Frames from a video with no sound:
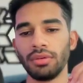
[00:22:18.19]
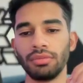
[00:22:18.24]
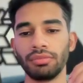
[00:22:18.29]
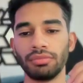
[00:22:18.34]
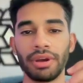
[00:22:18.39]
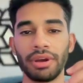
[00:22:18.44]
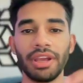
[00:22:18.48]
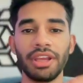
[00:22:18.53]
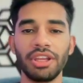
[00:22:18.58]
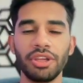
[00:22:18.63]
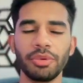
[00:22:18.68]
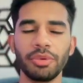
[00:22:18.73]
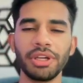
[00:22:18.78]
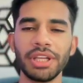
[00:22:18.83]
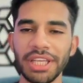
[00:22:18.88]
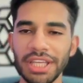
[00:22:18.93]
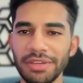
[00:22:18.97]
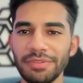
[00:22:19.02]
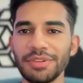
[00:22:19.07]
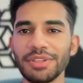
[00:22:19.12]
Right? You want
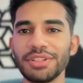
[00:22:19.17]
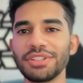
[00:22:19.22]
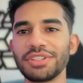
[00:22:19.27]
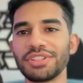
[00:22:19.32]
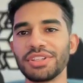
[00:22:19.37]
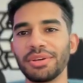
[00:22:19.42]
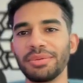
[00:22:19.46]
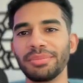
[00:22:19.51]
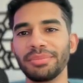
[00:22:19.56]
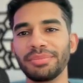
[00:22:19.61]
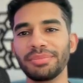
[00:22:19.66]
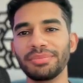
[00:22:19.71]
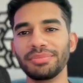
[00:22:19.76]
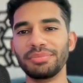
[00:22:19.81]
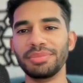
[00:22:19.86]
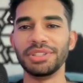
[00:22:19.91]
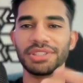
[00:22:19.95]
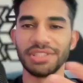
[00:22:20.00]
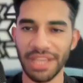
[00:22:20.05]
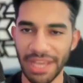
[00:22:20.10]
to give it some
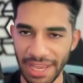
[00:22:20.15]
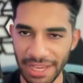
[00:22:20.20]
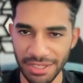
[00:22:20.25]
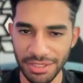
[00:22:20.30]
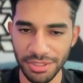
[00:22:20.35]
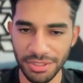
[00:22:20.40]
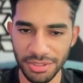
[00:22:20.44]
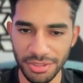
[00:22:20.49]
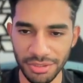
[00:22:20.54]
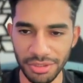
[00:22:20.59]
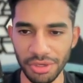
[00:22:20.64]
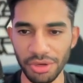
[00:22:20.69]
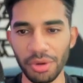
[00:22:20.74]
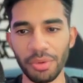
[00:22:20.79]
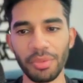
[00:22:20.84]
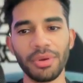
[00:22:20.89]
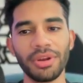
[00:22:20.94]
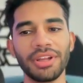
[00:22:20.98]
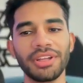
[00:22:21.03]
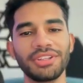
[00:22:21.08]
pizzazz. You
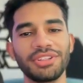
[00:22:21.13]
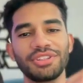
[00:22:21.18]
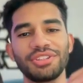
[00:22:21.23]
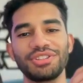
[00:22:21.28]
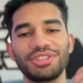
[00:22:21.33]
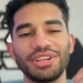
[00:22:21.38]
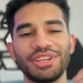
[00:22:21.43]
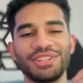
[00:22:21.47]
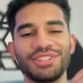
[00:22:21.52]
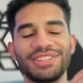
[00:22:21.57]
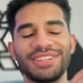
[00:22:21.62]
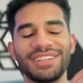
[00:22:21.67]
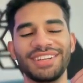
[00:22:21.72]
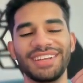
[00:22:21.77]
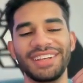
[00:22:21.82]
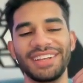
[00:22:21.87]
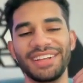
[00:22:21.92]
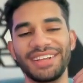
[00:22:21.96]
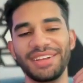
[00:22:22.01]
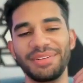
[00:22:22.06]
don't want it to just
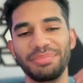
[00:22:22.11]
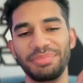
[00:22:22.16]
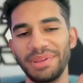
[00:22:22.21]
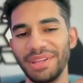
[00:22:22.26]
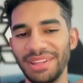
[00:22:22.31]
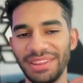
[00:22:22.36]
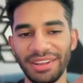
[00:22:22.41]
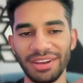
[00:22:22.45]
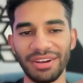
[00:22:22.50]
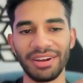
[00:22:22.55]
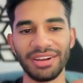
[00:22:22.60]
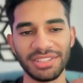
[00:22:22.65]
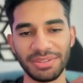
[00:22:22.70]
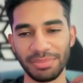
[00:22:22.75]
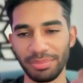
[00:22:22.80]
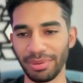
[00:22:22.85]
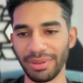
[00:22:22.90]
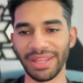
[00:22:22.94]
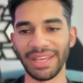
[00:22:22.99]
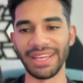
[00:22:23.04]
be there as
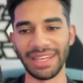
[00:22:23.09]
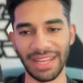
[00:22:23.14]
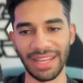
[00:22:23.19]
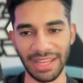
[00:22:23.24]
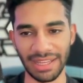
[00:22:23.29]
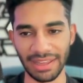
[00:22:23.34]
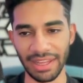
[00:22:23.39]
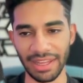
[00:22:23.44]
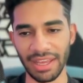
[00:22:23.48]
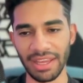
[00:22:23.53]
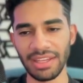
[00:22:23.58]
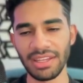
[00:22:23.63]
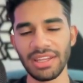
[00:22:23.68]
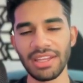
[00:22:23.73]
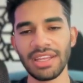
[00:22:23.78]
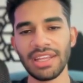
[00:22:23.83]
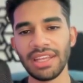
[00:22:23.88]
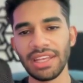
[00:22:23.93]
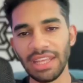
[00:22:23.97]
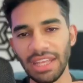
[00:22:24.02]
a plain headline.
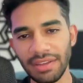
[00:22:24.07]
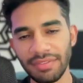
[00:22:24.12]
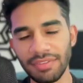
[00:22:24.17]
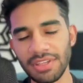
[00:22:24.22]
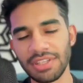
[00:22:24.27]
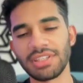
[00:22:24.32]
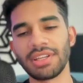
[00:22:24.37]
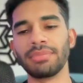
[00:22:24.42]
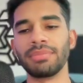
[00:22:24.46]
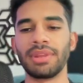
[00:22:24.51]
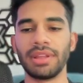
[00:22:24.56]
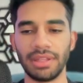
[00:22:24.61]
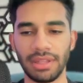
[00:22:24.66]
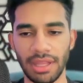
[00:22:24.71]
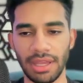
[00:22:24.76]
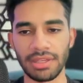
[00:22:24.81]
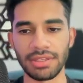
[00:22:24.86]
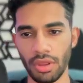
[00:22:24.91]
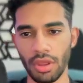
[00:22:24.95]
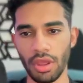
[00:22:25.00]
Give it something
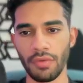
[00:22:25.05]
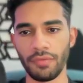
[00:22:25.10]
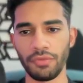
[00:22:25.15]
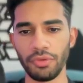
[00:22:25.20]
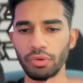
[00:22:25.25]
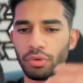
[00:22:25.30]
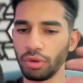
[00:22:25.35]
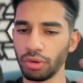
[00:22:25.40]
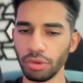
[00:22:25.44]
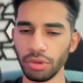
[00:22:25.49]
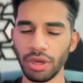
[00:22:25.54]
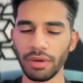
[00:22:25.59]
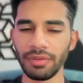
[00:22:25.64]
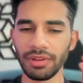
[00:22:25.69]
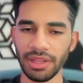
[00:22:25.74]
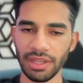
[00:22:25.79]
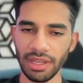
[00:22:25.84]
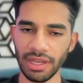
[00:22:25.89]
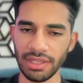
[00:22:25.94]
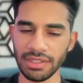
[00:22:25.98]
nice. If you include
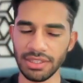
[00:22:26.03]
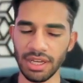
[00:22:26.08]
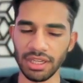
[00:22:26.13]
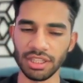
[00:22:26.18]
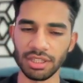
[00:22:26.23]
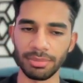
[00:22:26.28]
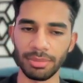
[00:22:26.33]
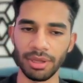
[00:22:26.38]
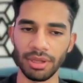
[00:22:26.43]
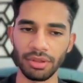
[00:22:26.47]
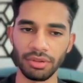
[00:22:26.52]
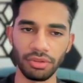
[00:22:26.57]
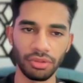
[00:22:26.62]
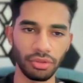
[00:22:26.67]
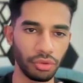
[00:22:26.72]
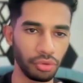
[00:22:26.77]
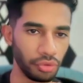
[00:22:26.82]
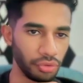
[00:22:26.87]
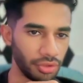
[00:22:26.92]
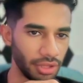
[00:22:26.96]
everything I talked
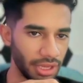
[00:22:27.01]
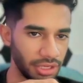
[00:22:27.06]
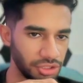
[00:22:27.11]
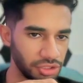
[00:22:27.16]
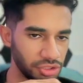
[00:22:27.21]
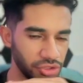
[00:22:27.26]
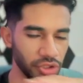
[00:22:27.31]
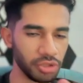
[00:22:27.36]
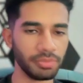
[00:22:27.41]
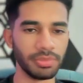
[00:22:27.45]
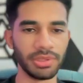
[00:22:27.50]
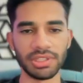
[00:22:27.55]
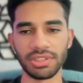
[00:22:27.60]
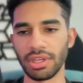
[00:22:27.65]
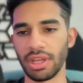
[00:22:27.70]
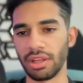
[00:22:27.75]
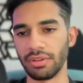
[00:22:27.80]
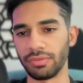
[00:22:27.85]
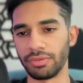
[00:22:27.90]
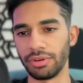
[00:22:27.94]
about, that should be
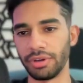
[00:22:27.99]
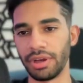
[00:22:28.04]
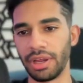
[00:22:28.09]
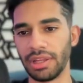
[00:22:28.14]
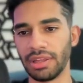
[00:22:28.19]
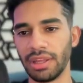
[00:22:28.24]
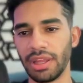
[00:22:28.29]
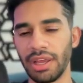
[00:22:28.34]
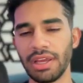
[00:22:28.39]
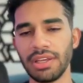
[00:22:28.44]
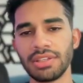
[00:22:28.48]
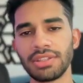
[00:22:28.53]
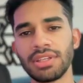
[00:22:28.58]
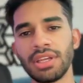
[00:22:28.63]
solid for your headlines.